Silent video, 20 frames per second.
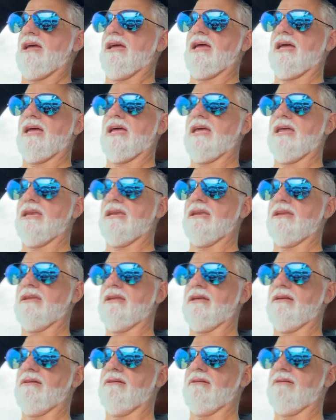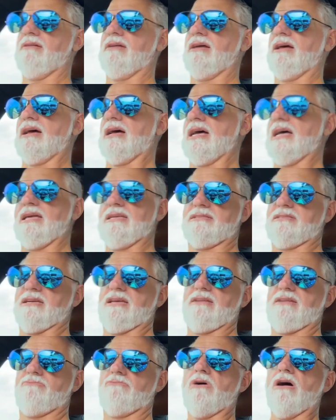And I
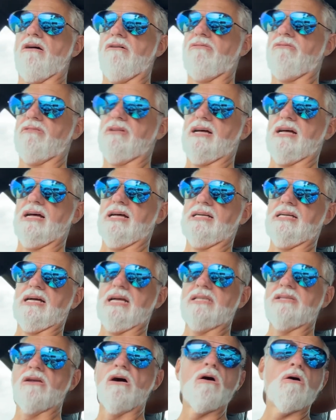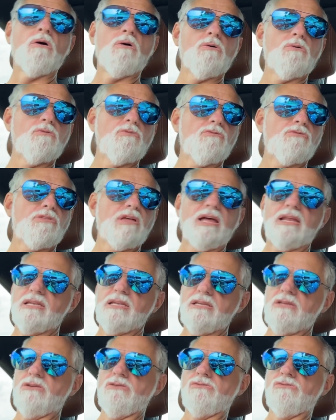said, well, I know that you